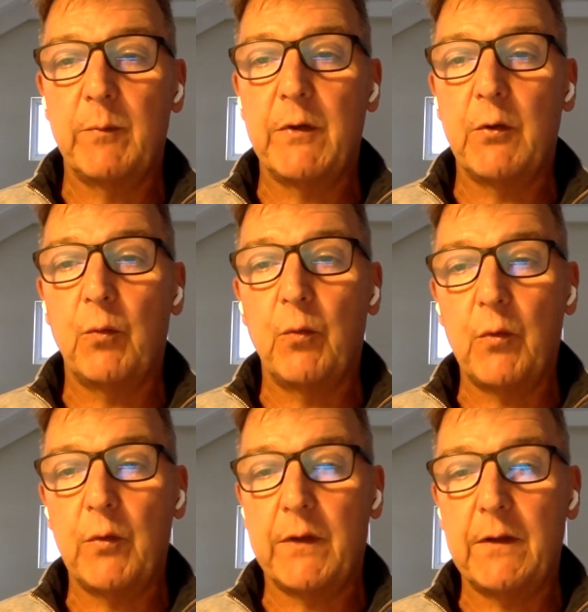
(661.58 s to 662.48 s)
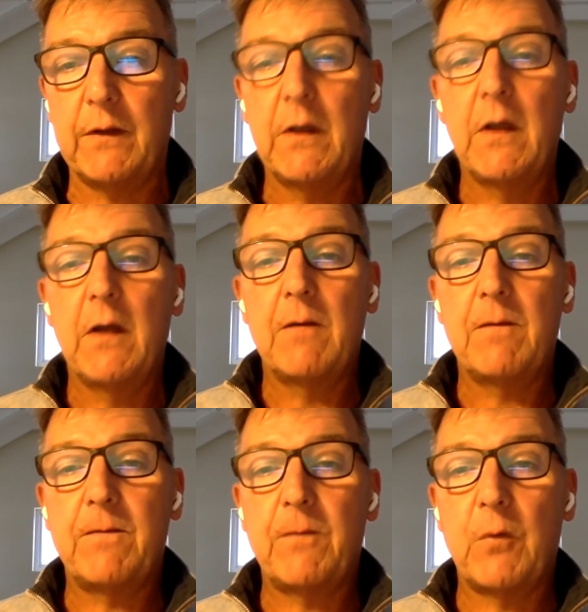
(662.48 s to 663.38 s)
will be rewarded
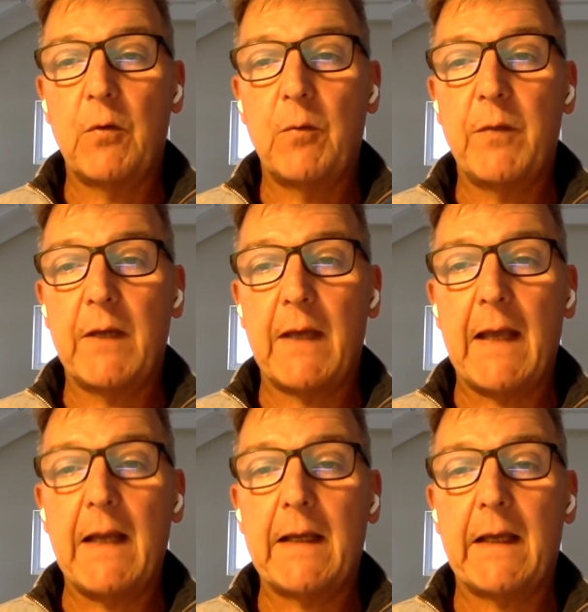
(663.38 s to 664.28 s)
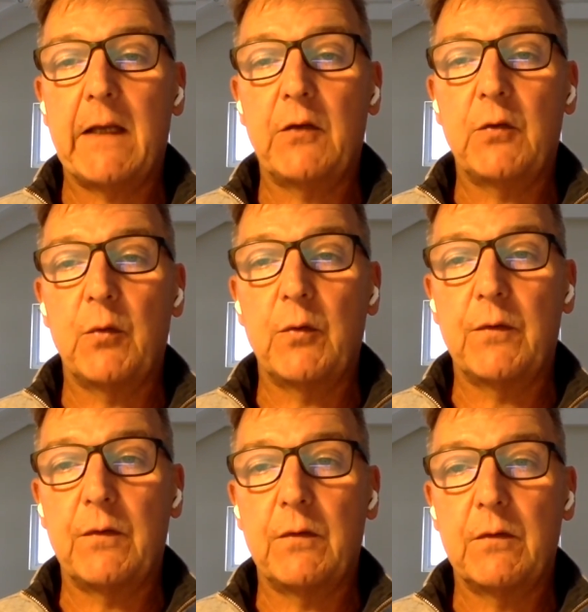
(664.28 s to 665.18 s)
for being allocated
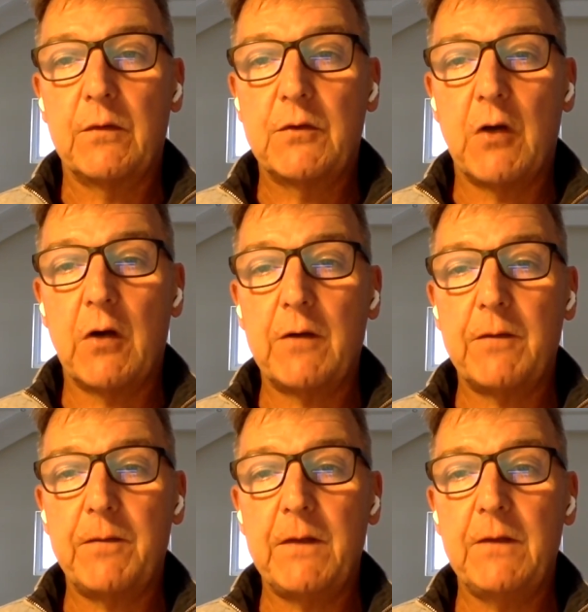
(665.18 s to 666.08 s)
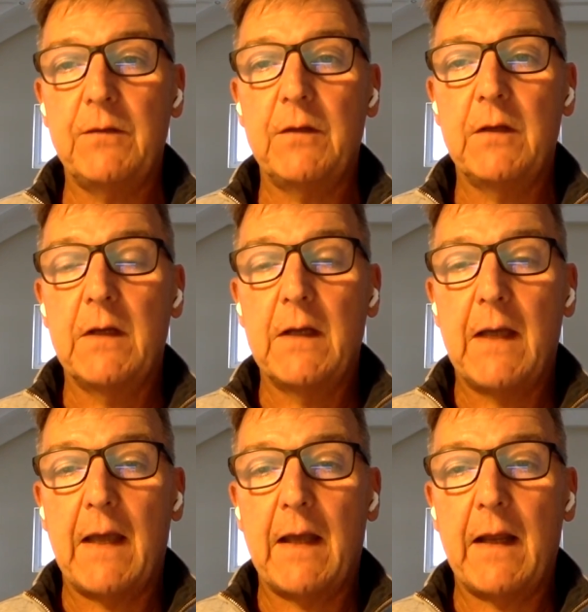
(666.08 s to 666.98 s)
towards geographies
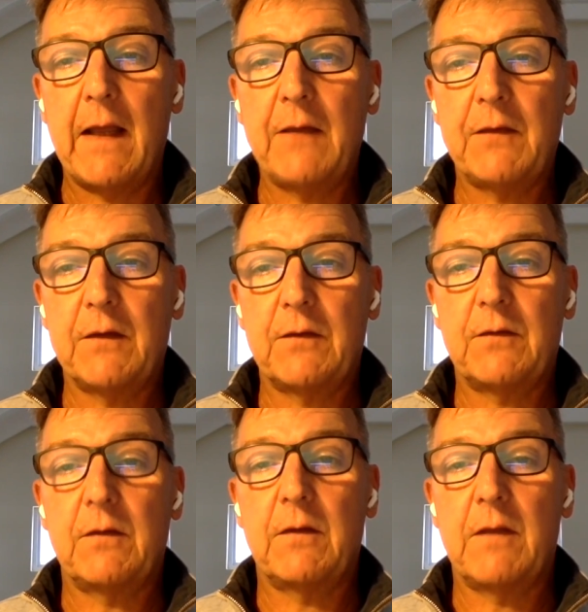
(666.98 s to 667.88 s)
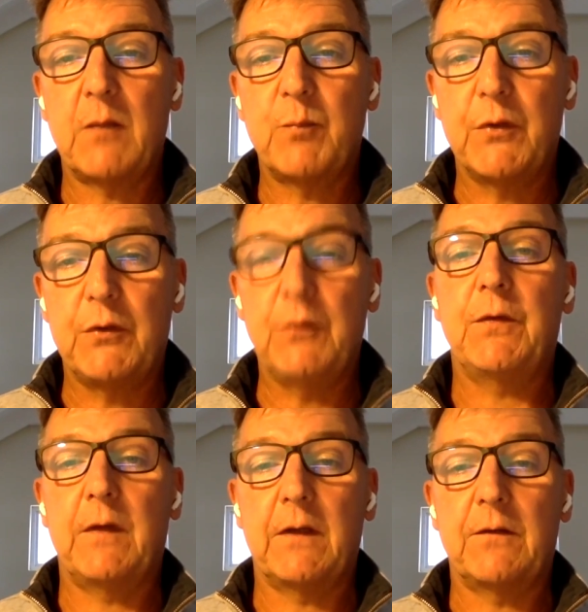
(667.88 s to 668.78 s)
and assets that
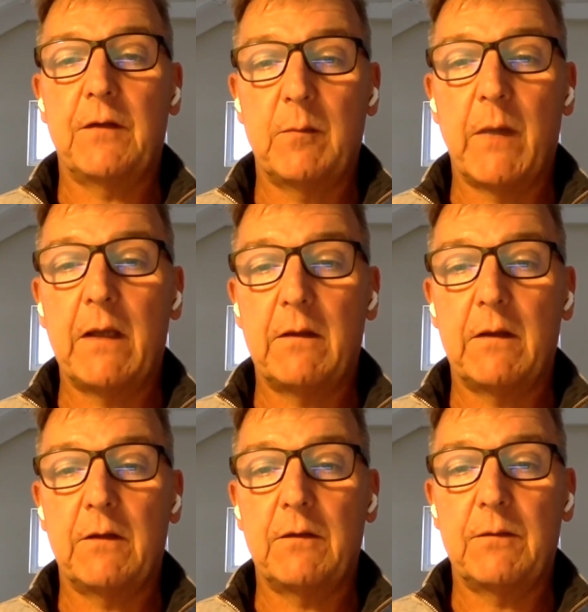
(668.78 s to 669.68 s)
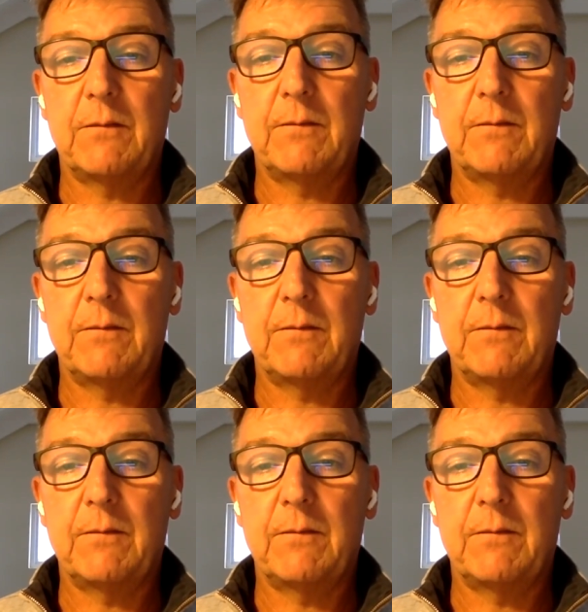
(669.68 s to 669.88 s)
produce things, that make things,